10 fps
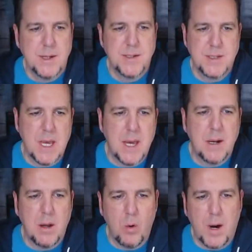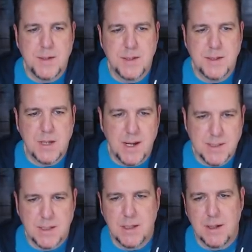said Iwaasa's
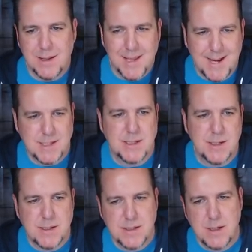cousin, Alexis.